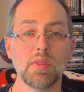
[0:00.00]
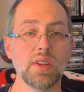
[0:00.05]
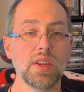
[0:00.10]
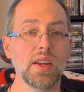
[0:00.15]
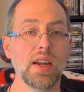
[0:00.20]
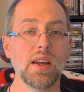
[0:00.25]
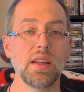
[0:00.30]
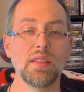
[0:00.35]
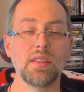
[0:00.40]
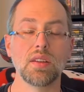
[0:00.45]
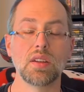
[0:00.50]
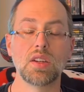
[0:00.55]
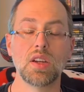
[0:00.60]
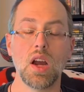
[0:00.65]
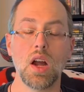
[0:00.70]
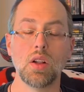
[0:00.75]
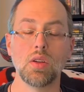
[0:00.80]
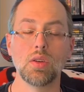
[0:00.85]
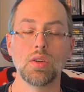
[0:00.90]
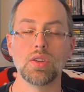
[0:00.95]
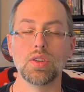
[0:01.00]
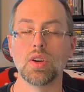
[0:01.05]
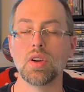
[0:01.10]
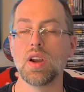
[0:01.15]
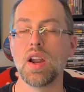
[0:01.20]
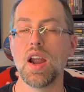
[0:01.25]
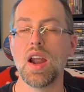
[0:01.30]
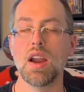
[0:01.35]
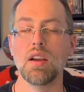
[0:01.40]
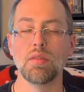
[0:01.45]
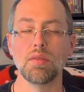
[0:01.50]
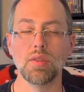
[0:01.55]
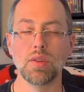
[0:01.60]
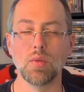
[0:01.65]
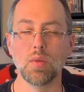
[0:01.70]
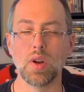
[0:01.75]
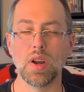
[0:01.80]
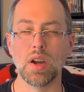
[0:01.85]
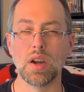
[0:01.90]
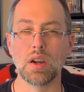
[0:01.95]
Yeah, the colors are
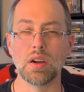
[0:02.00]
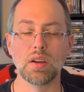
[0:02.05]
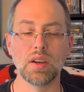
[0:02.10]
everywhere.